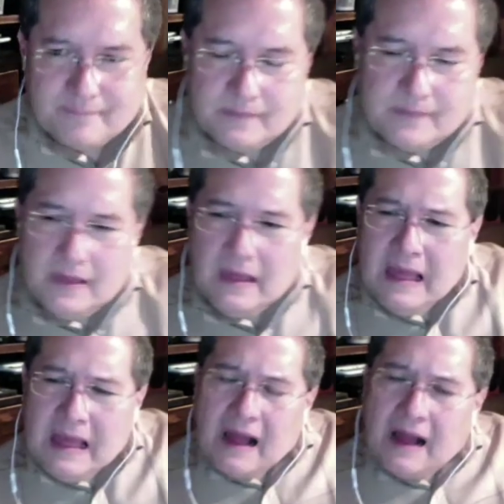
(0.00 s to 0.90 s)

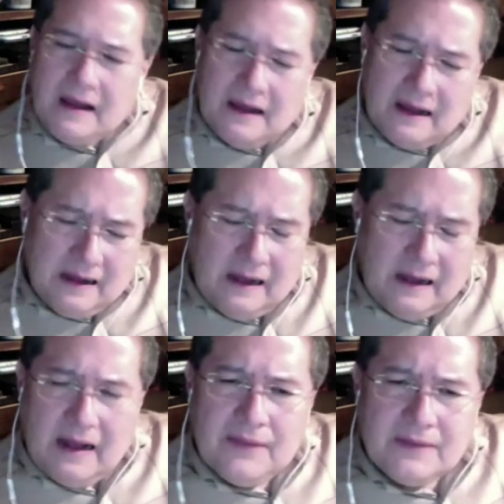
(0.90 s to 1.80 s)
I
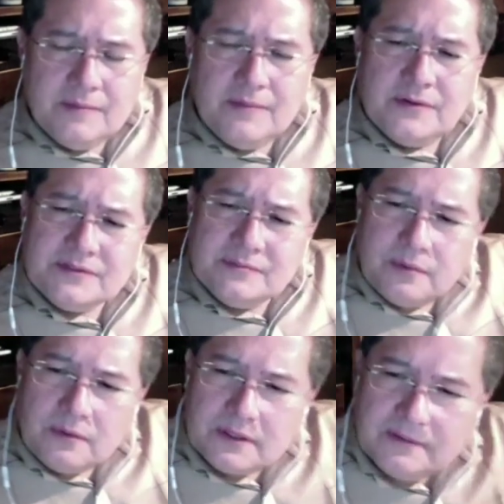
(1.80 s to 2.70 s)
think the most important
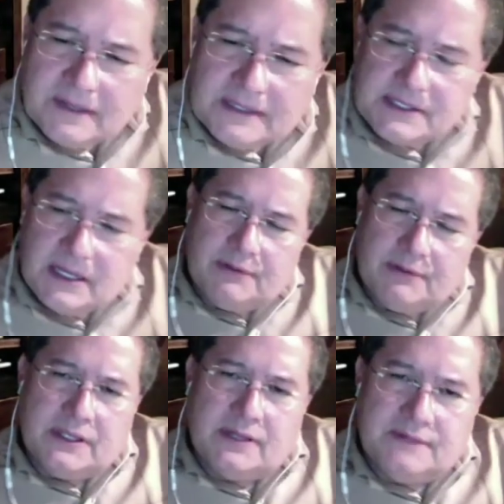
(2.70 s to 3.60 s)
advice that I would
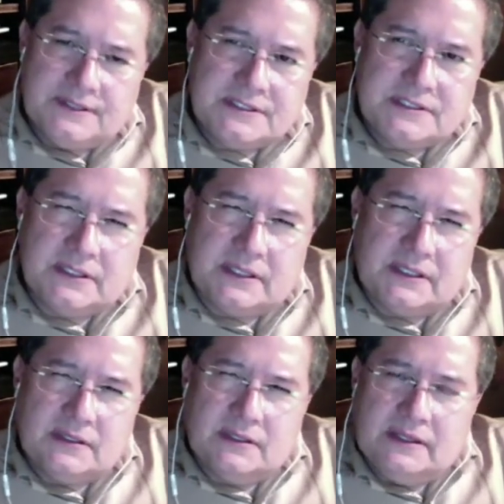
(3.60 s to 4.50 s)
give is to
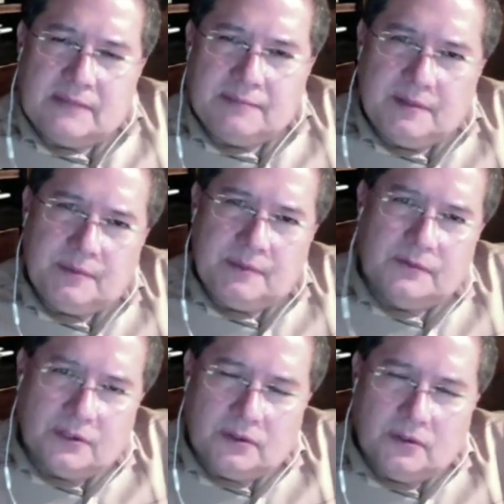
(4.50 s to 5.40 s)
let people
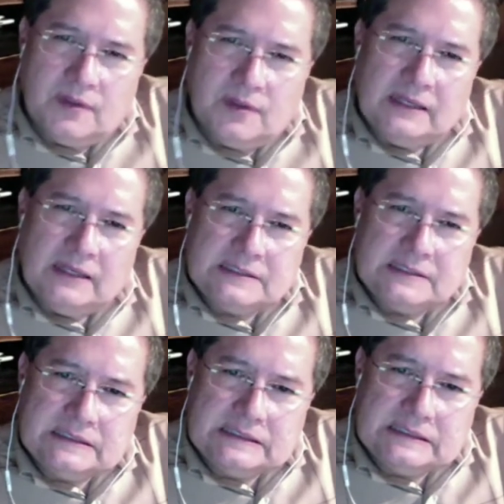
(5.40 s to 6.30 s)
know that
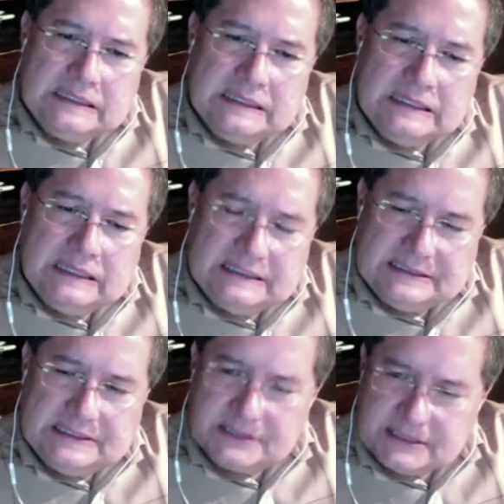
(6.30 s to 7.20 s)
it
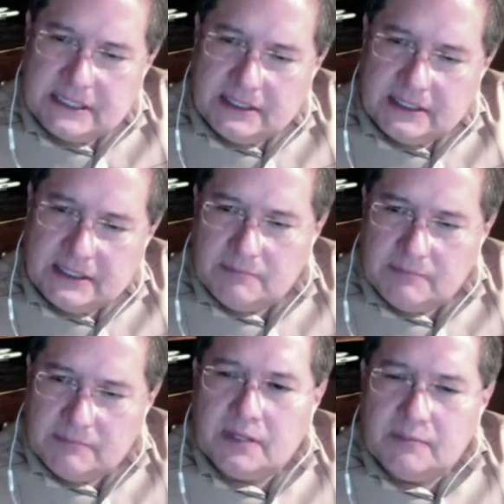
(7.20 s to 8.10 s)
does take time to
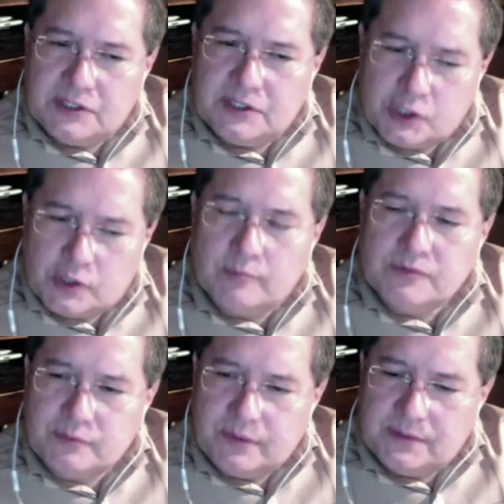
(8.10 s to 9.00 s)
come to terms
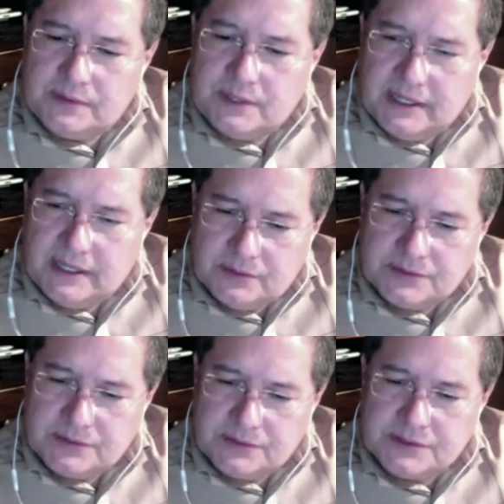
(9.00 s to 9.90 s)
with the
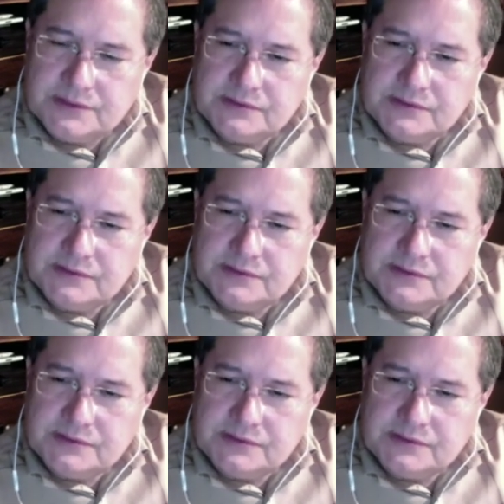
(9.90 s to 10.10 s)
diagnosis.